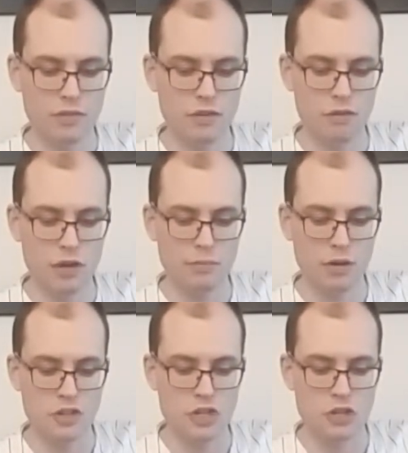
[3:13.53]
Don't get
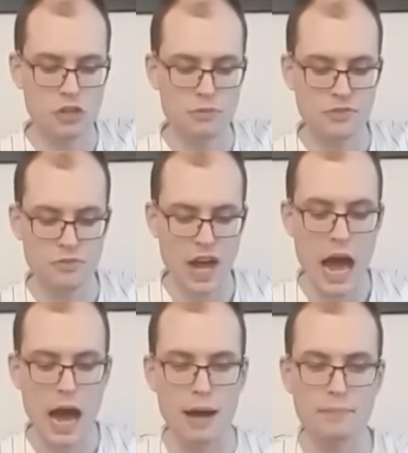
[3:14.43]
much in terms of
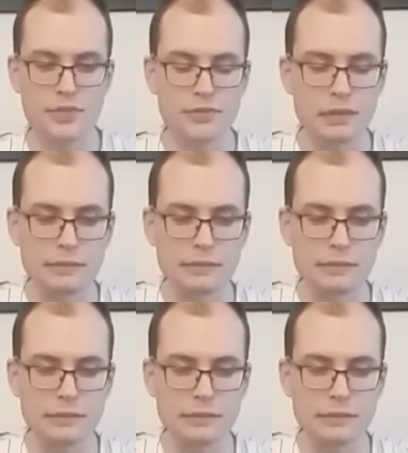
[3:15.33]
hops.